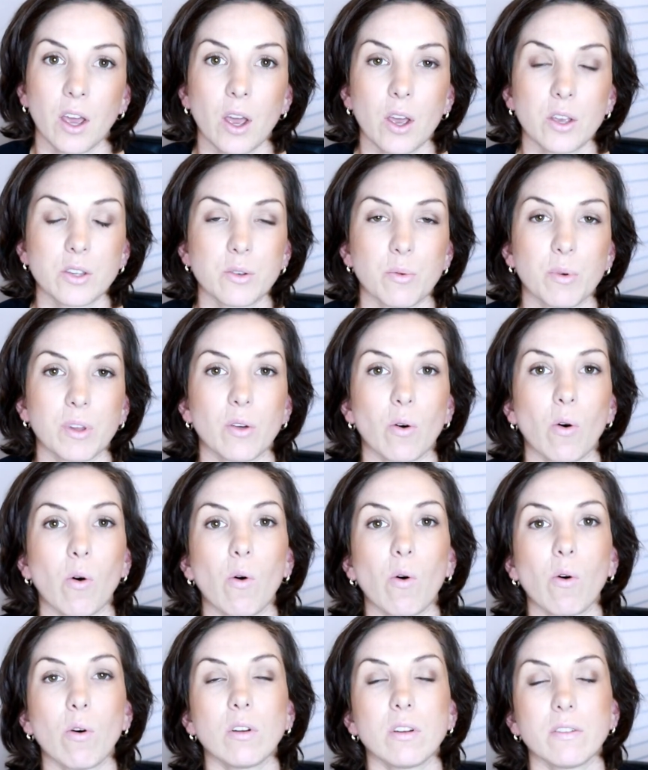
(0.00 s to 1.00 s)
So with
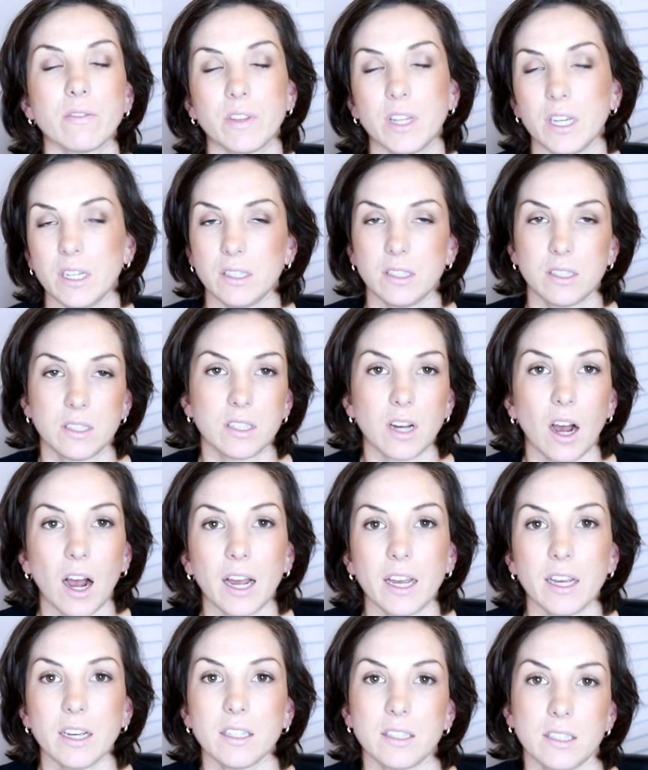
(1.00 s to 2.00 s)
all of these
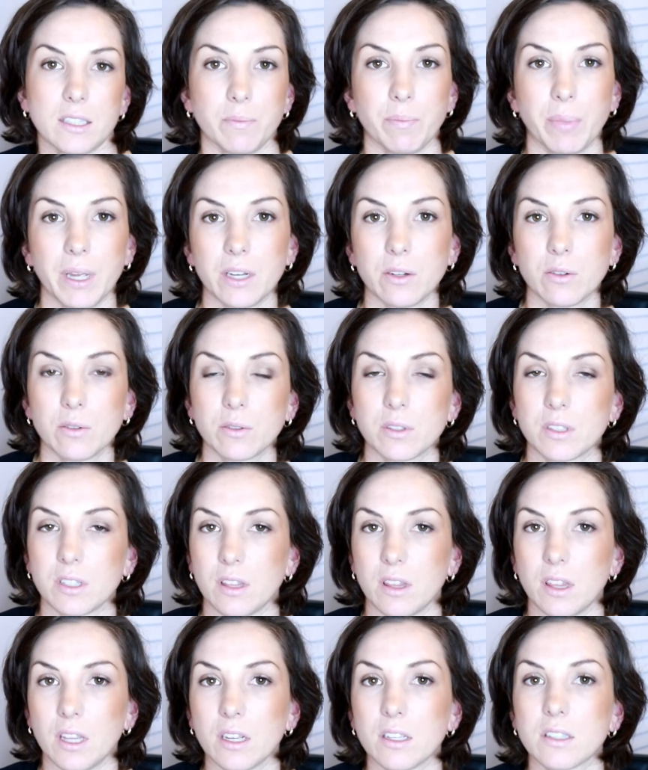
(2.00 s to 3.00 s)
diets and pills
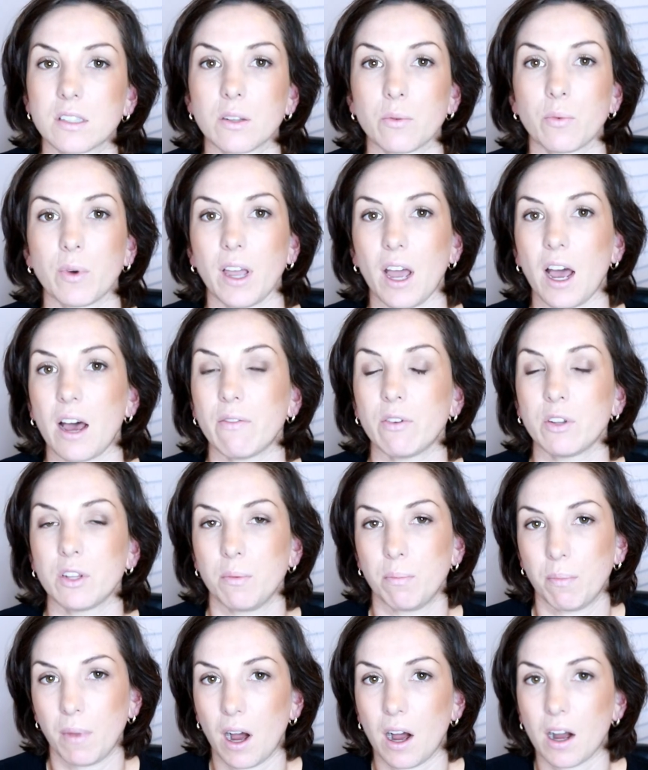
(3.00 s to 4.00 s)
and things that we have on the
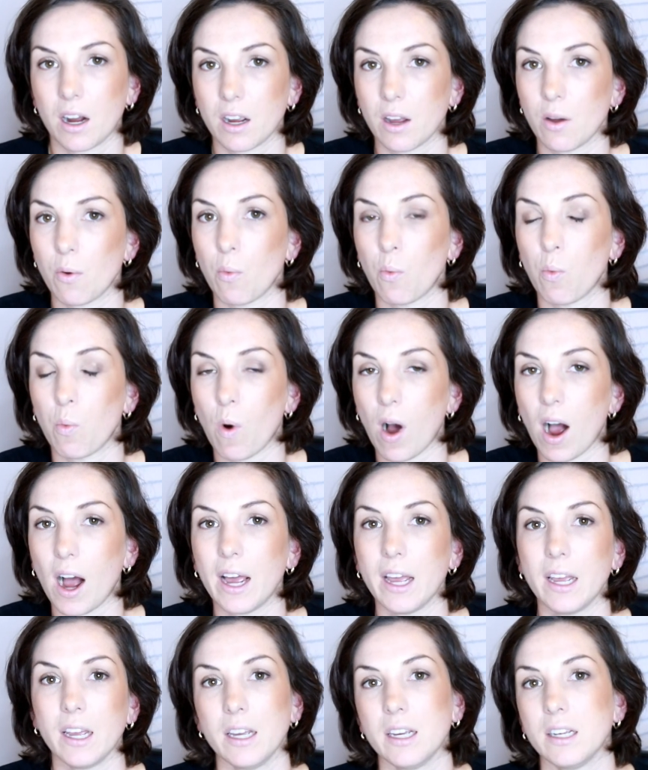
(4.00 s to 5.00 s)
market,
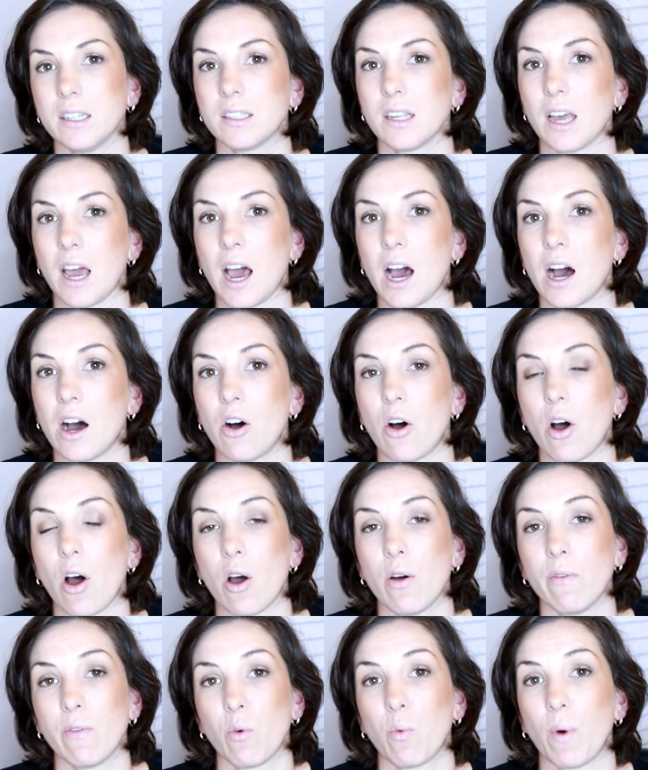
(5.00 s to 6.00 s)
why is our
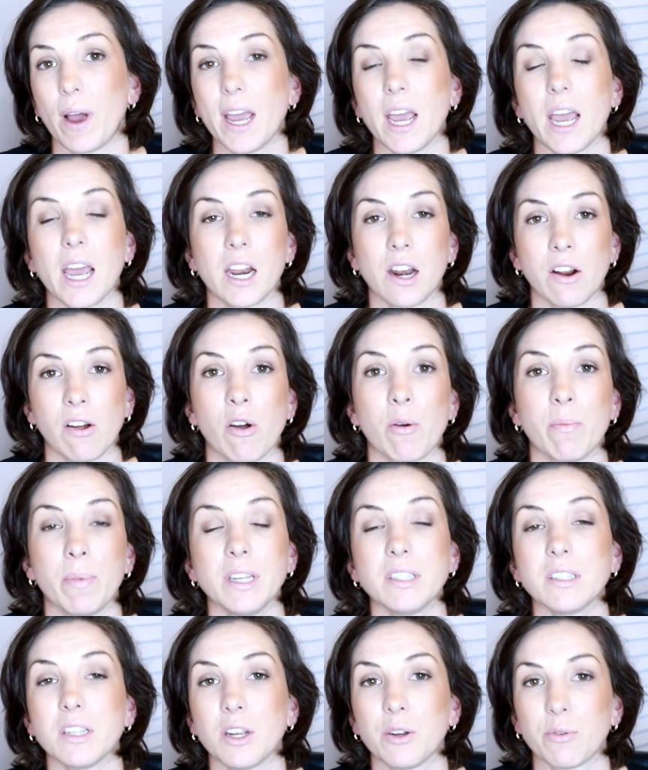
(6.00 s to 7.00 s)
overweight and our
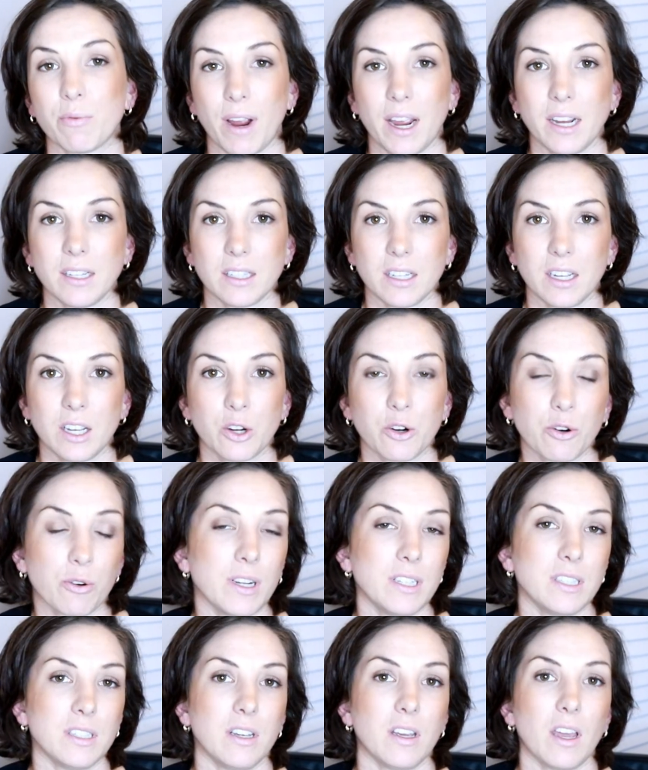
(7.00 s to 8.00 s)
obesity rates
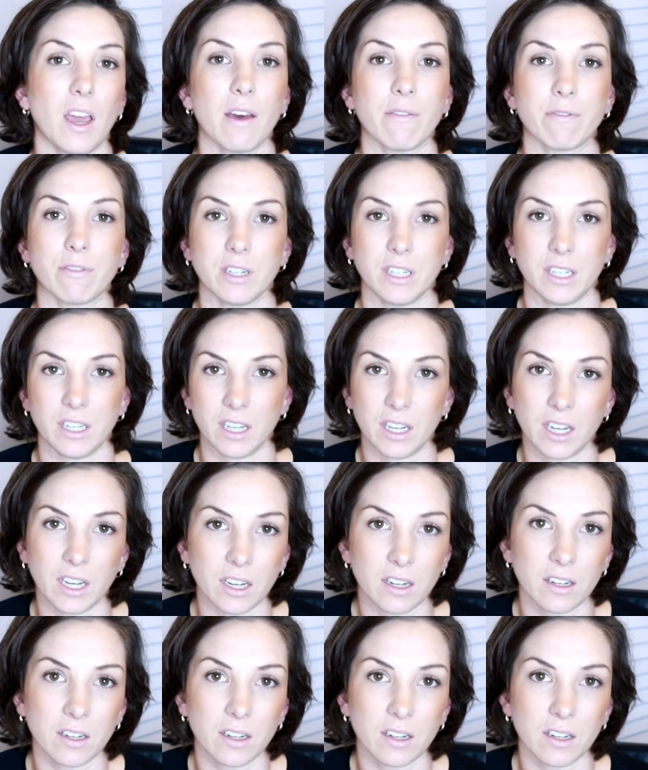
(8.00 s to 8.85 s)
increasing every year?